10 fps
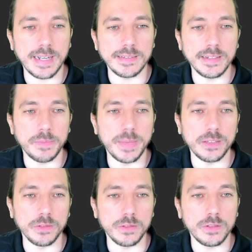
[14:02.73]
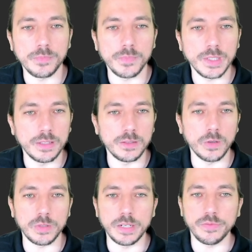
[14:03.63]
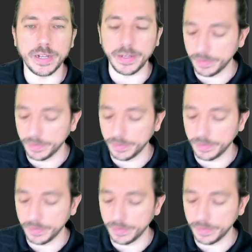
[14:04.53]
methods. It's totally fine.